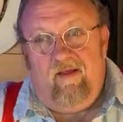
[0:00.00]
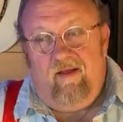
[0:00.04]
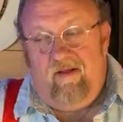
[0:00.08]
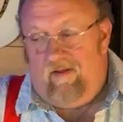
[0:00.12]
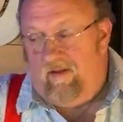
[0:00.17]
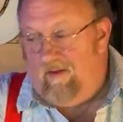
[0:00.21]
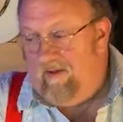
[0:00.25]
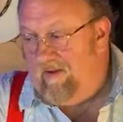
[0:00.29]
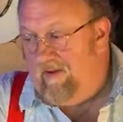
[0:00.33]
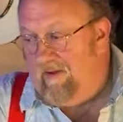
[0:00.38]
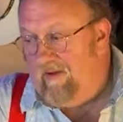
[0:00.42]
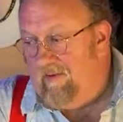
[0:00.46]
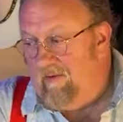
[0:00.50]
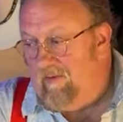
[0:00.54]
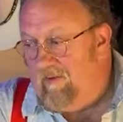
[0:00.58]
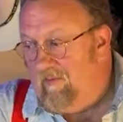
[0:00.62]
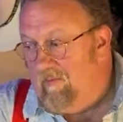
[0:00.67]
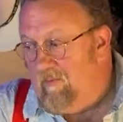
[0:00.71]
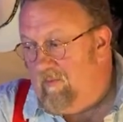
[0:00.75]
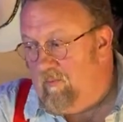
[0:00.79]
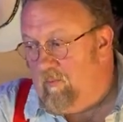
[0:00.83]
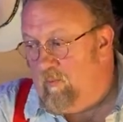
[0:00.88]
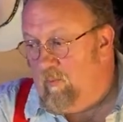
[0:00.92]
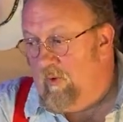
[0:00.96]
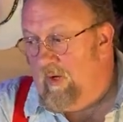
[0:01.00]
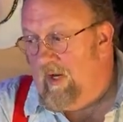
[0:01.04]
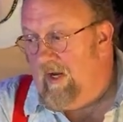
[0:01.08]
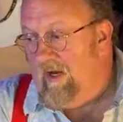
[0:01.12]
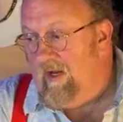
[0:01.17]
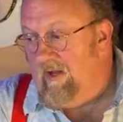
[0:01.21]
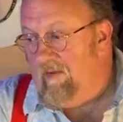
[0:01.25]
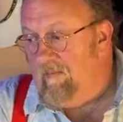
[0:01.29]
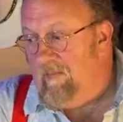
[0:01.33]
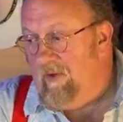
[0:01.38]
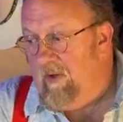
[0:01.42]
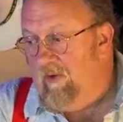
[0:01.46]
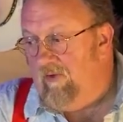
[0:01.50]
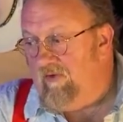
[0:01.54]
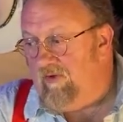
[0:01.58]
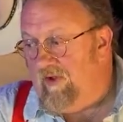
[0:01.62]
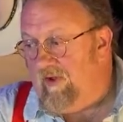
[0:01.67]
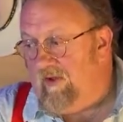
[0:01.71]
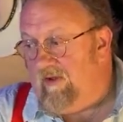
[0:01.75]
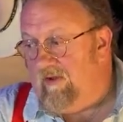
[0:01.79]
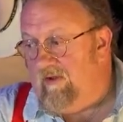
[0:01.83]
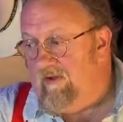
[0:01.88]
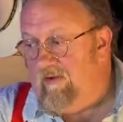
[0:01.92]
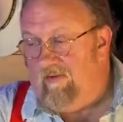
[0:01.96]
Uh, reading
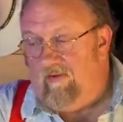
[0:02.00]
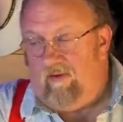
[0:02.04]
music,